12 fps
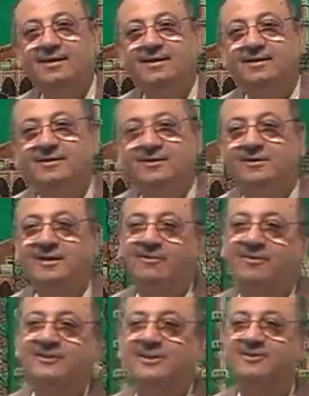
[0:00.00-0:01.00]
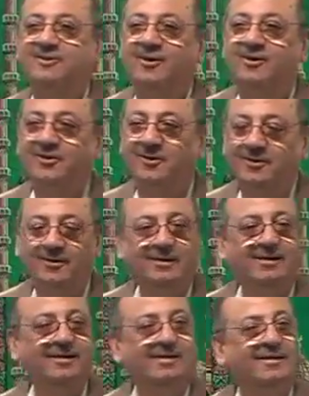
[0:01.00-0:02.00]
there was a song,
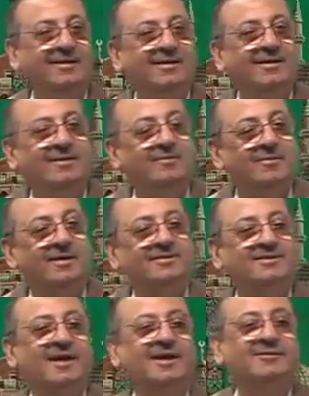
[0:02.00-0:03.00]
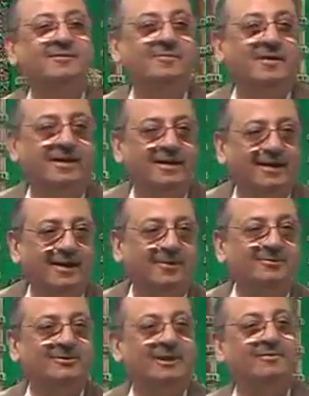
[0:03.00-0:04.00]
Barsat mein
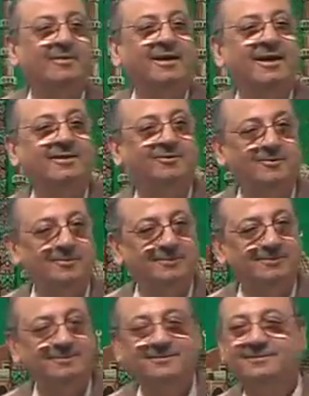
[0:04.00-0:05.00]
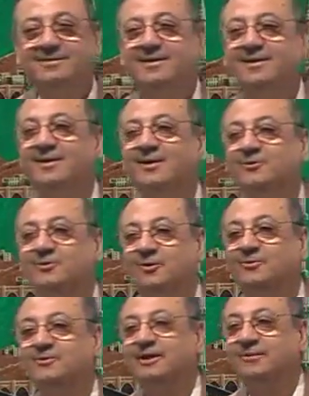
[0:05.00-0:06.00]
humse mile
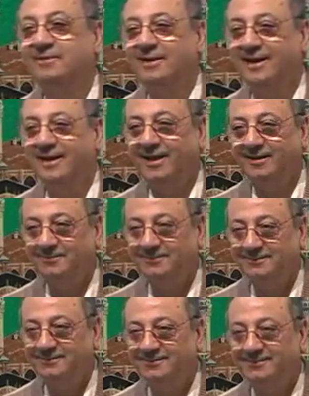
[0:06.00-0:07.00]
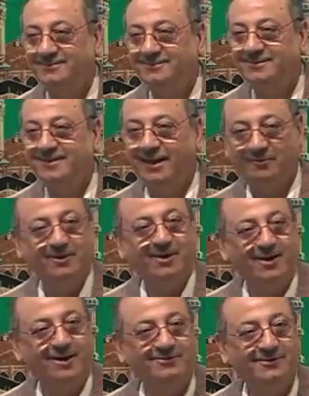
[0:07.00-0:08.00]
tumse mile hum. Have you heard
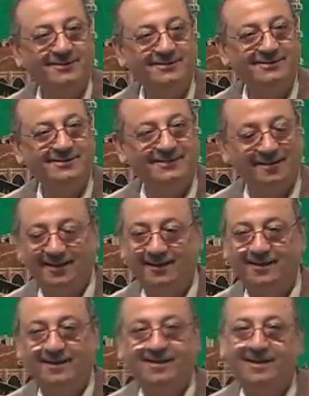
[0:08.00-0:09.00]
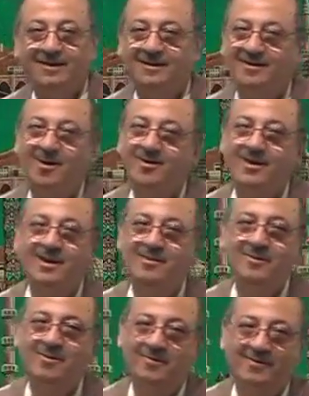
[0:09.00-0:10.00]
of this? Yeah. Not
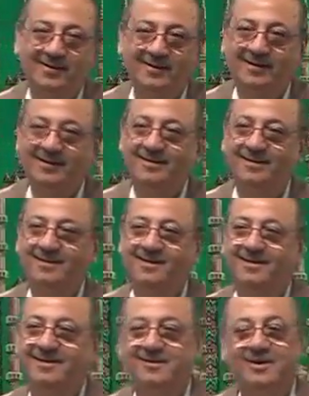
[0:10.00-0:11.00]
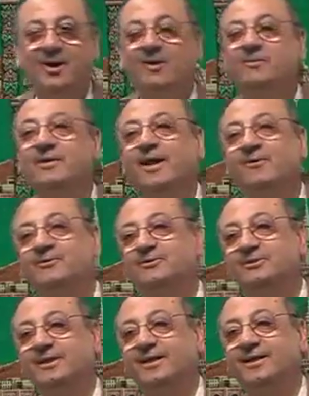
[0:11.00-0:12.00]
anymore, brother. Now we have to
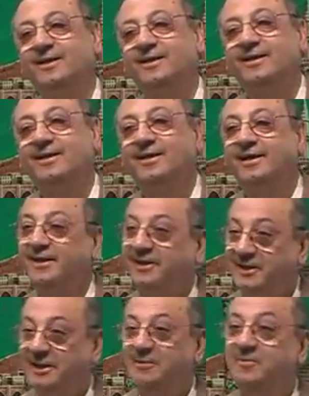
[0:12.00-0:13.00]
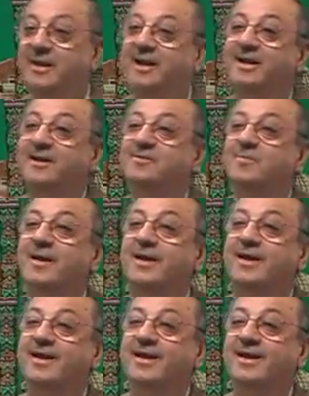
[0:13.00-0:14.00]
say, email
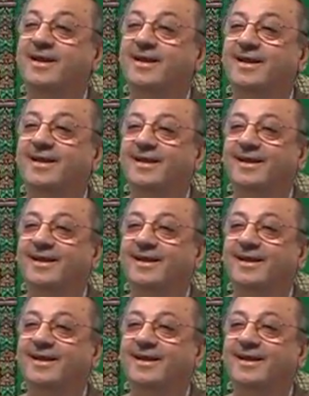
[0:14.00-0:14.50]
me,